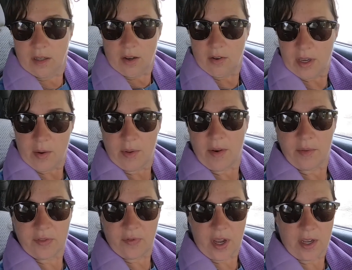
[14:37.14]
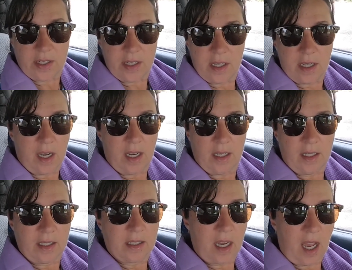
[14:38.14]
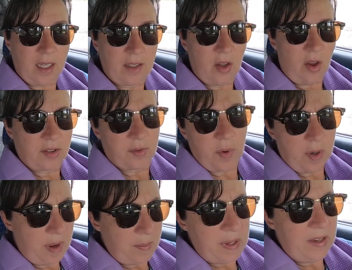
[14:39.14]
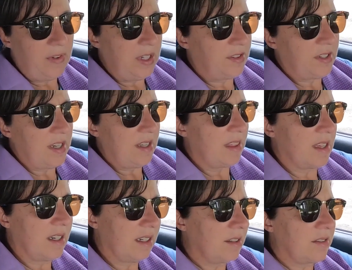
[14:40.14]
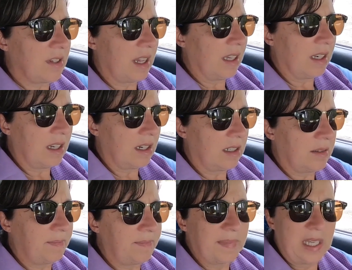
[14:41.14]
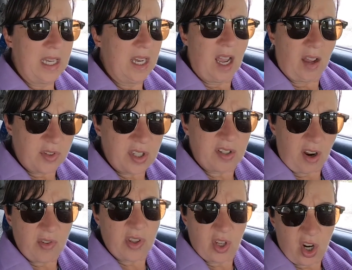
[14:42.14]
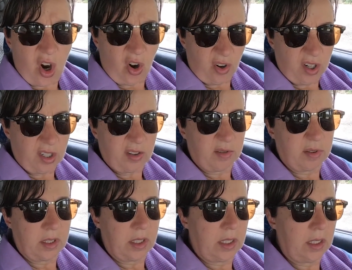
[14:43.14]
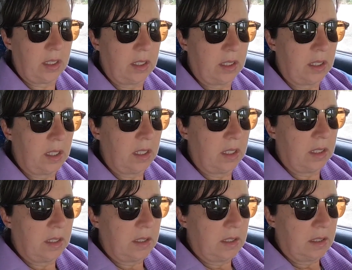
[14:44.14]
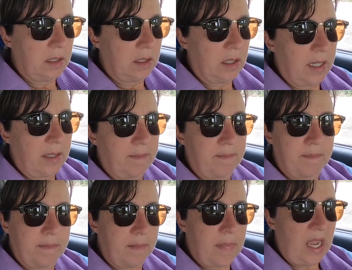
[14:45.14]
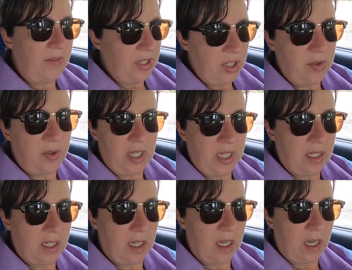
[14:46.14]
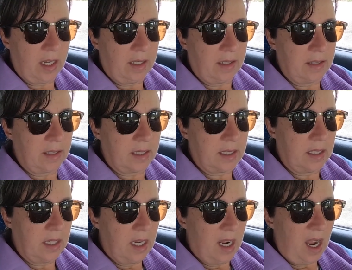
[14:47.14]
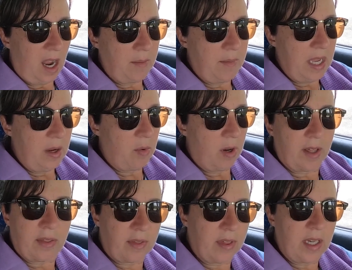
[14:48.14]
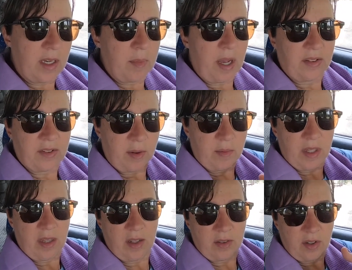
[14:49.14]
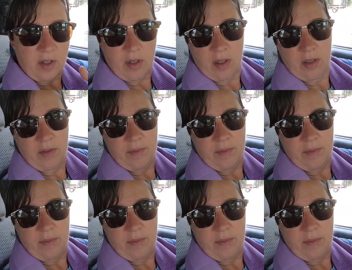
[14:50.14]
Okay, well that was fun. I lost one of my PVC things, and I've discovered the current is really like heavy duty, and I may want to think about something that's gonna